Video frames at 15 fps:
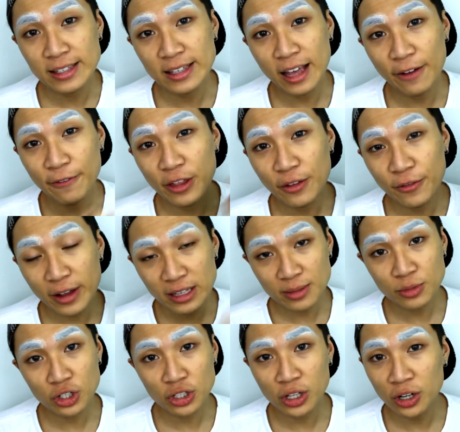For the face,
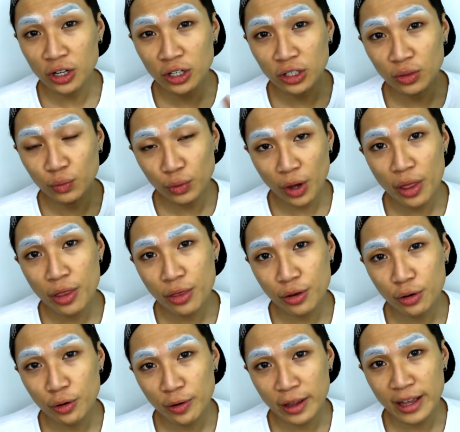I'm just going to run
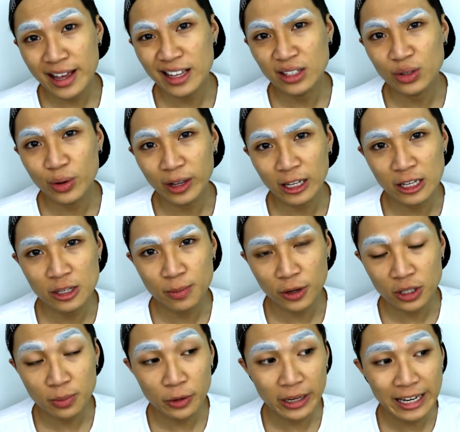through it as quickly as
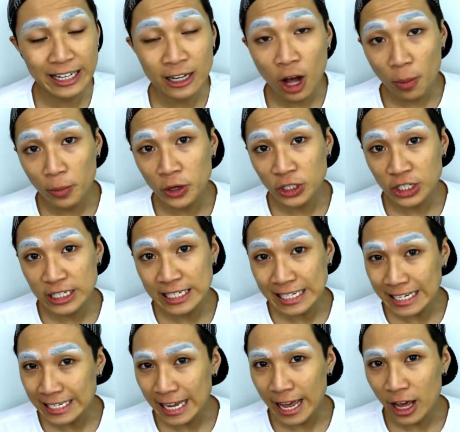possible in not much
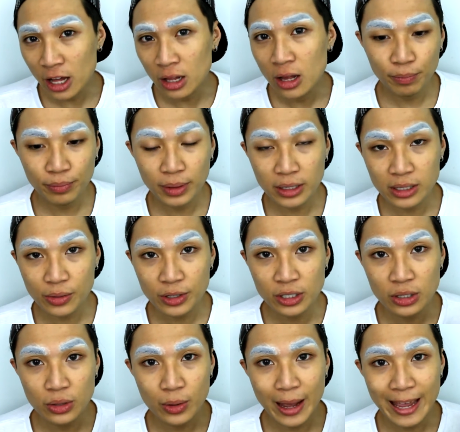detail because I want to
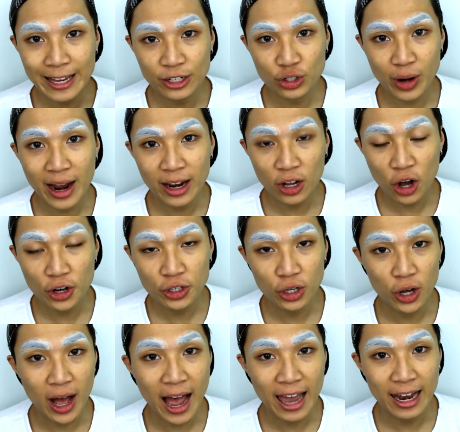do a drag contour
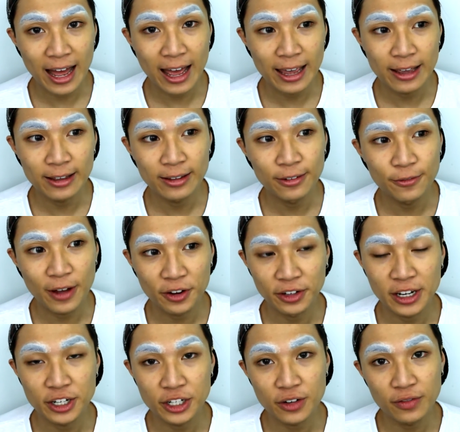highlight
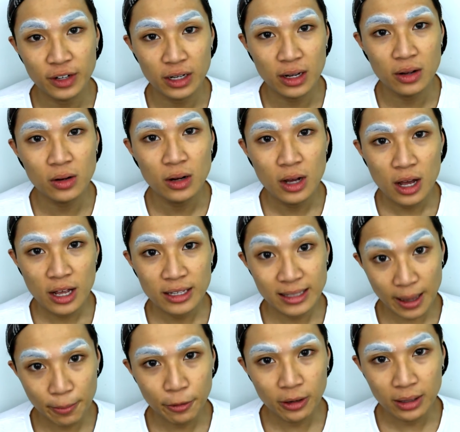foundation video
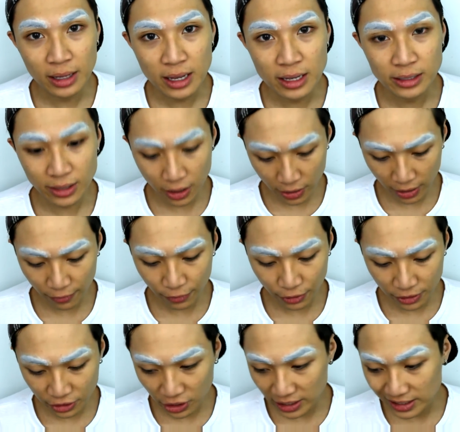separately, so if you're
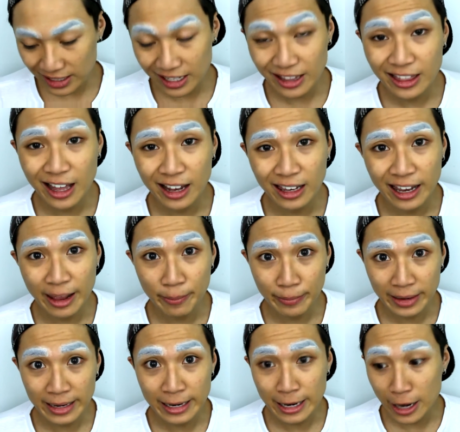interested in that, let
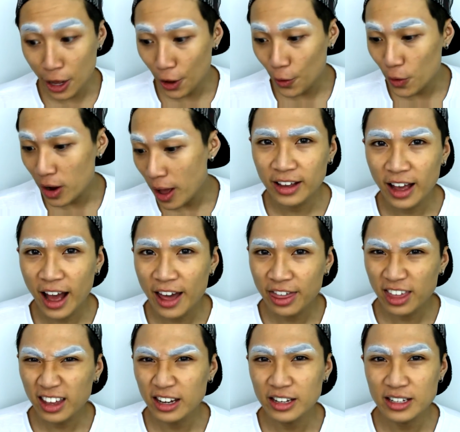me know. I
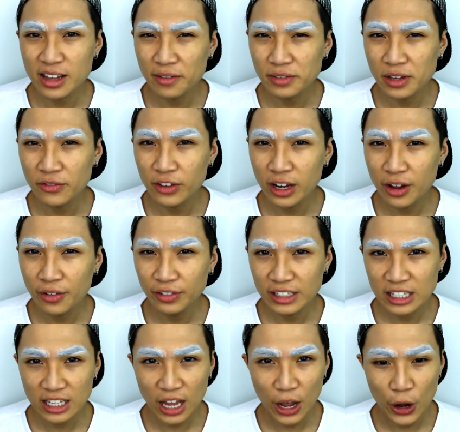think it deserves a video of
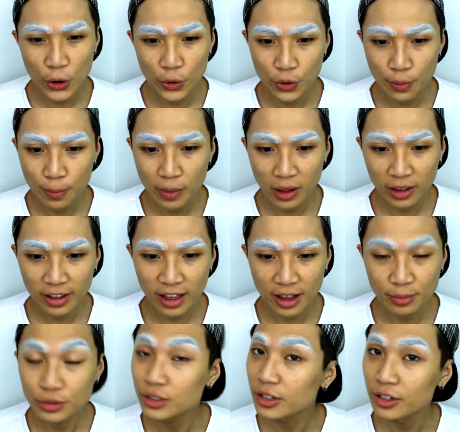its own, but yeah,
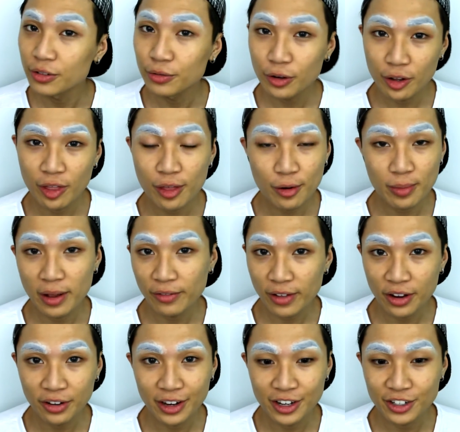I'm just going to run through my
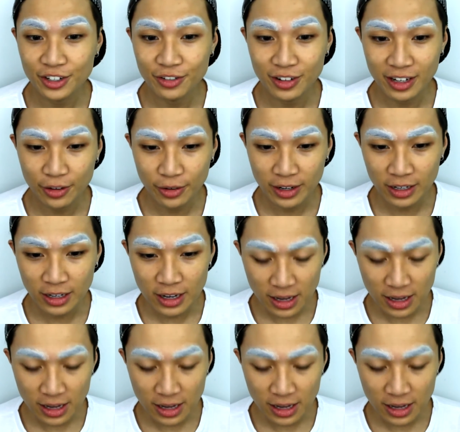foundation really quickly.